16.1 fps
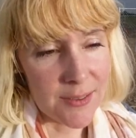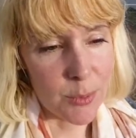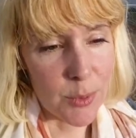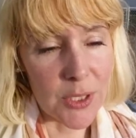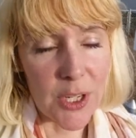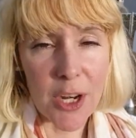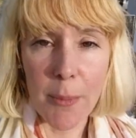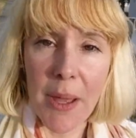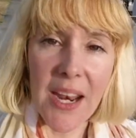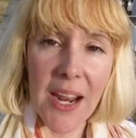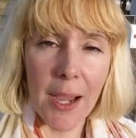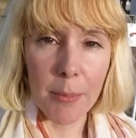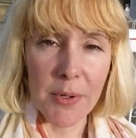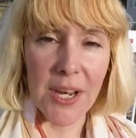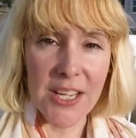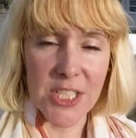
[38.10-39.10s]
we're learning about
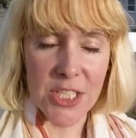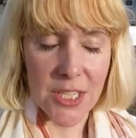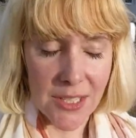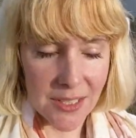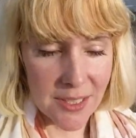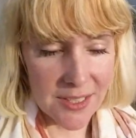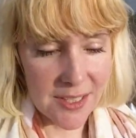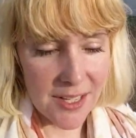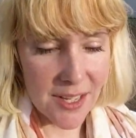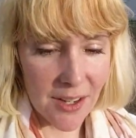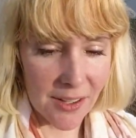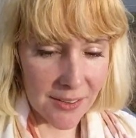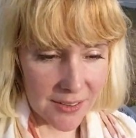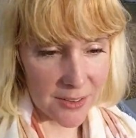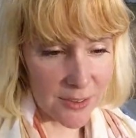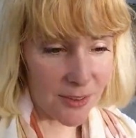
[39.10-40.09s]
hibernation in
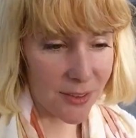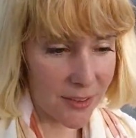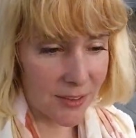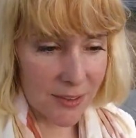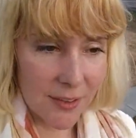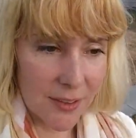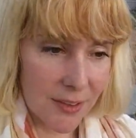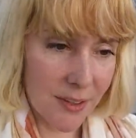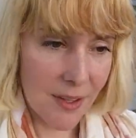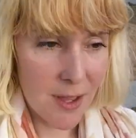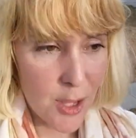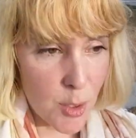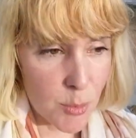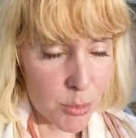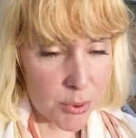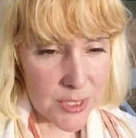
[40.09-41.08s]
our little
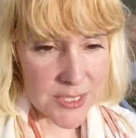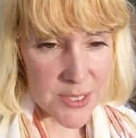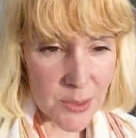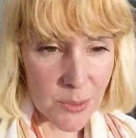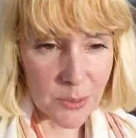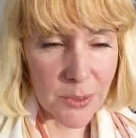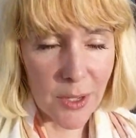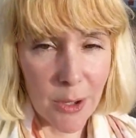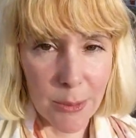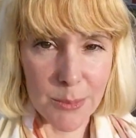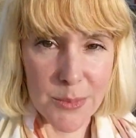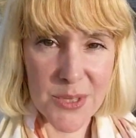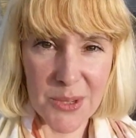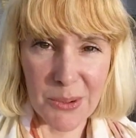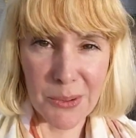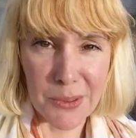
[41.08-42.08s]
preschool
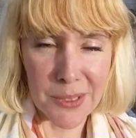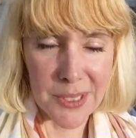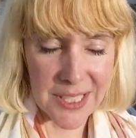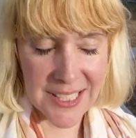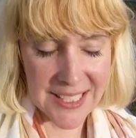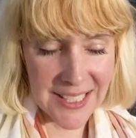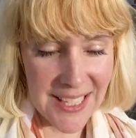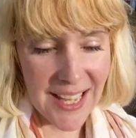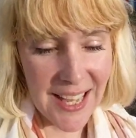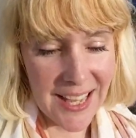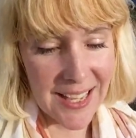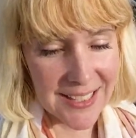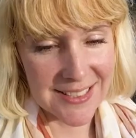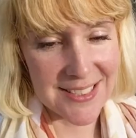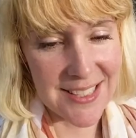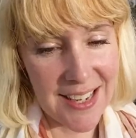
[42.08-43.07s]
homeschool,
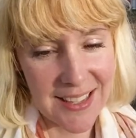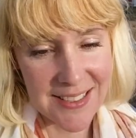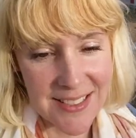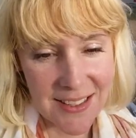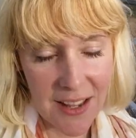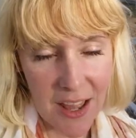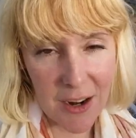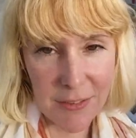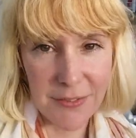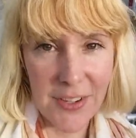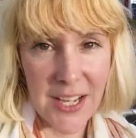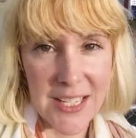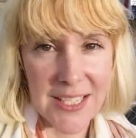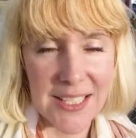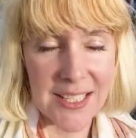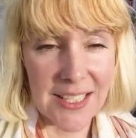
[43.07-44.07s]
and it's a lot of
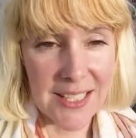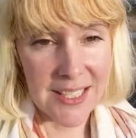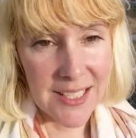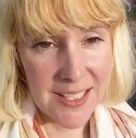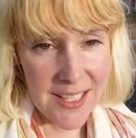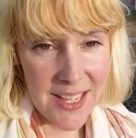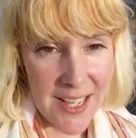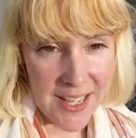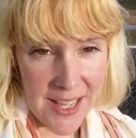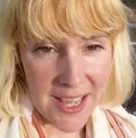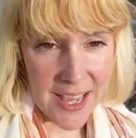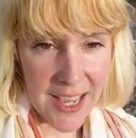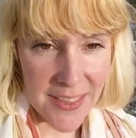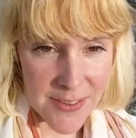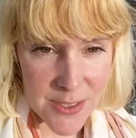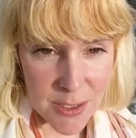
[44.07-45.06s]
fun.
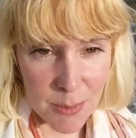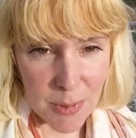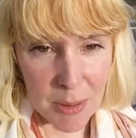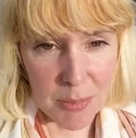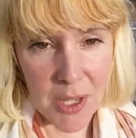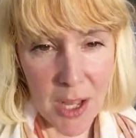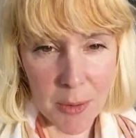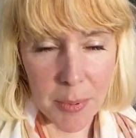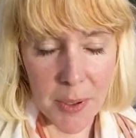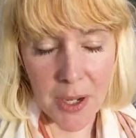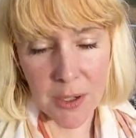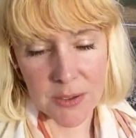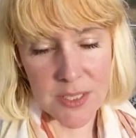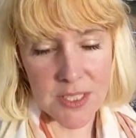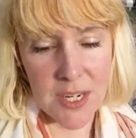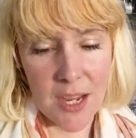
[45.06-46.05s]
And there's going to be a blog
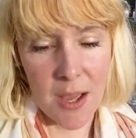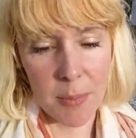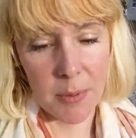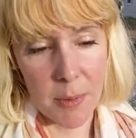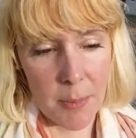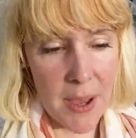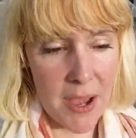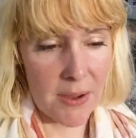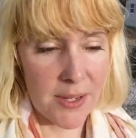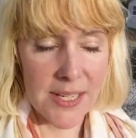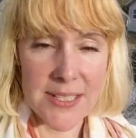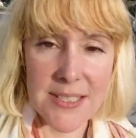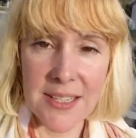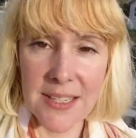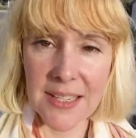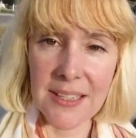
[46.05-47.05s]
post up about
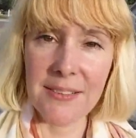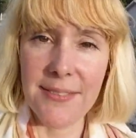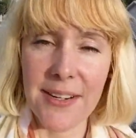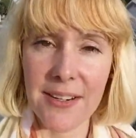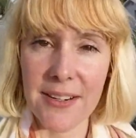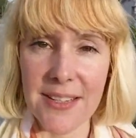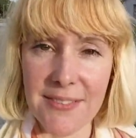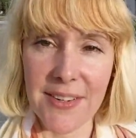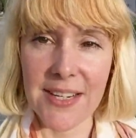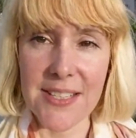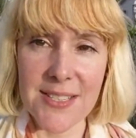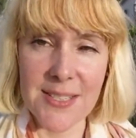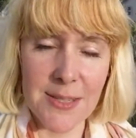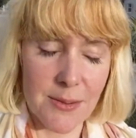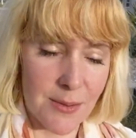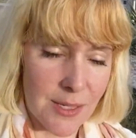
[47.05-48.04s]
it very, very
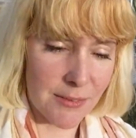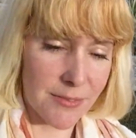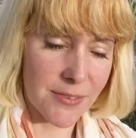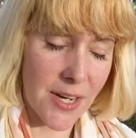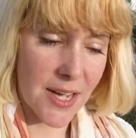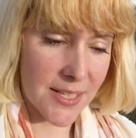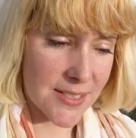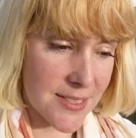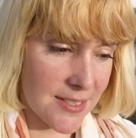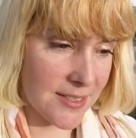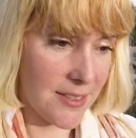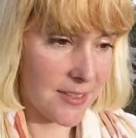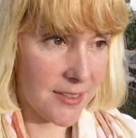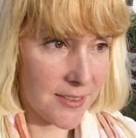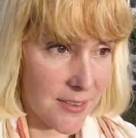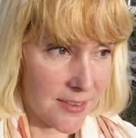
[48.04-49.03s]
soon, if not
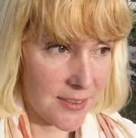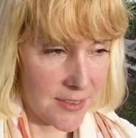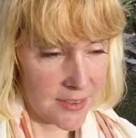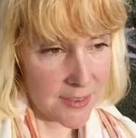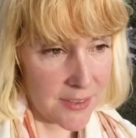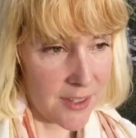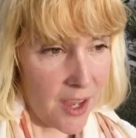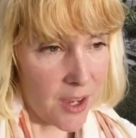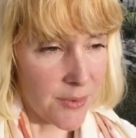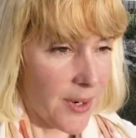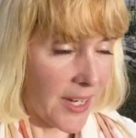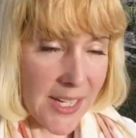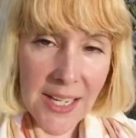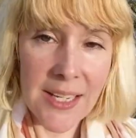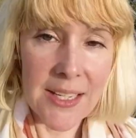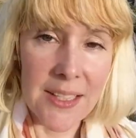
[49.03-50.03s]

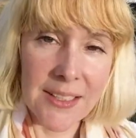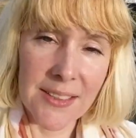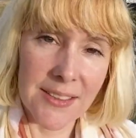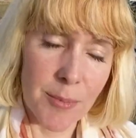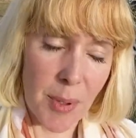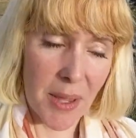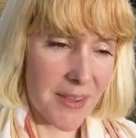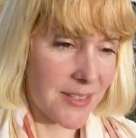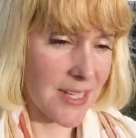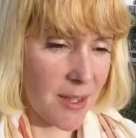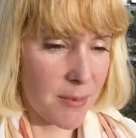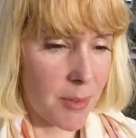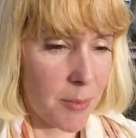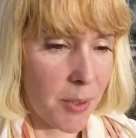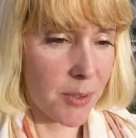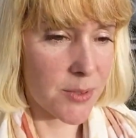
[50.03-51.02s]
already. By the
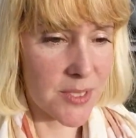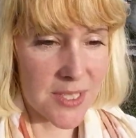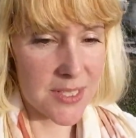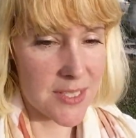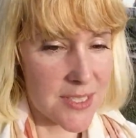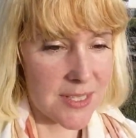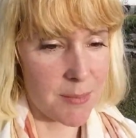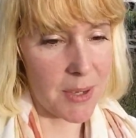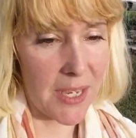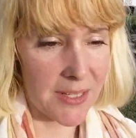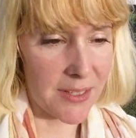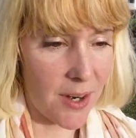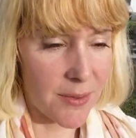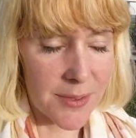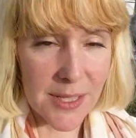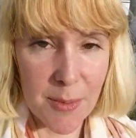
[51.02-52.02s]
time I post this, it might
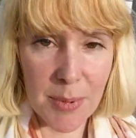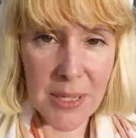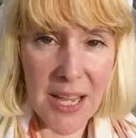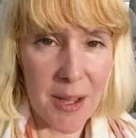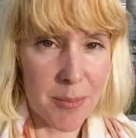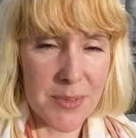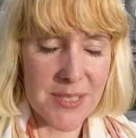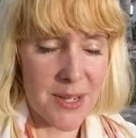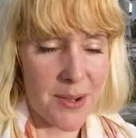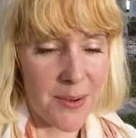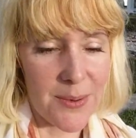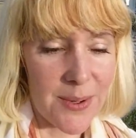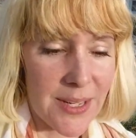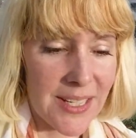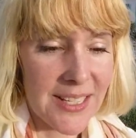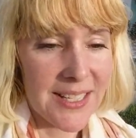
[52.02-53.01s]
already be up. So